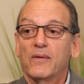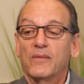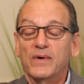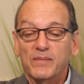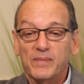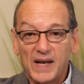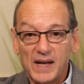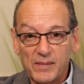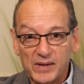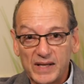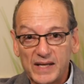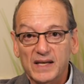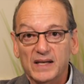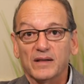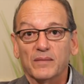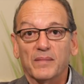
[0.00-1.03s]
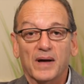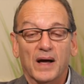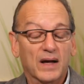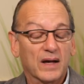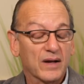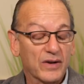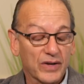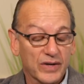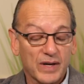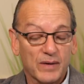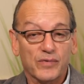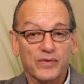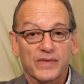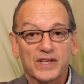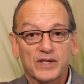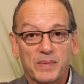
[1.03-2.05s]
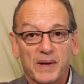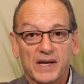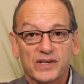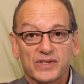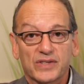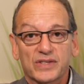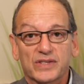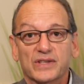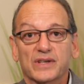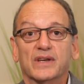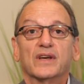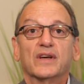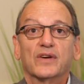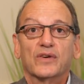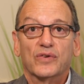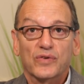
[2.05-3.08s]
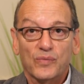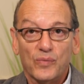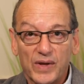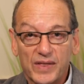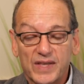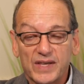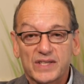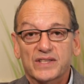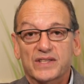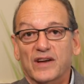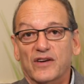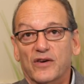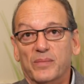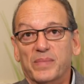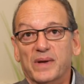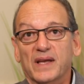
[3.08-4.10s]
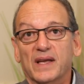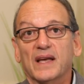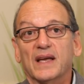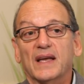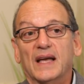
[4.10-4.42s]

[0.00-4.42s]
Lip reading: We've been able to heal a good number of these patients with this therapy.